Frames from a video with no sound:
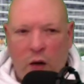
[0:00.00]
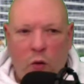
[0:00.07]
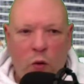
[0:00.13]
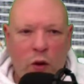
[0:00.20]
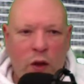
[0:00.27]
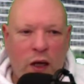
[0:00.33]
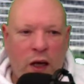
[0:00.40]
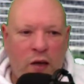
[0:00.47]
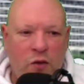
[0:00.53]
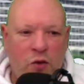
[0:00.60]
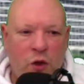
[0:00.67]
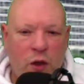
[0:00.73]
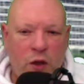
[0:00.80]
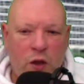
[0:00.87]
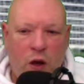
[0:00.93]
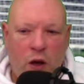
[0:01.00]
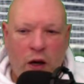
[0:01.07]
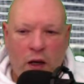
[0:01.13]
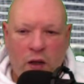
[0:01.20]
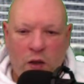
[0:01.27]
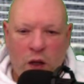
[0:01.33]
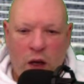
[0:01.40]
all countries are
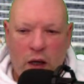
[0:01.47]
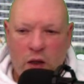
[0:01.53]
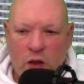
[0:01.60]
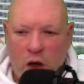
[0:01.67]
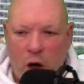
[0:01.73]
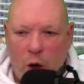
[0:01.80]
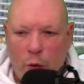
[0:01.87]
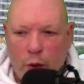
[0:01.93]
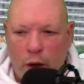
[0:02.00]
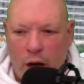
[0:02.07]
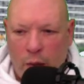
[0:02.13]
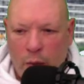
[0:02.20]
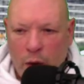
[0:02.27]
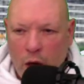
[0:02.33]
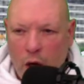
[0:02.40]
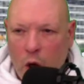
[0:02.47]
now starting to open up.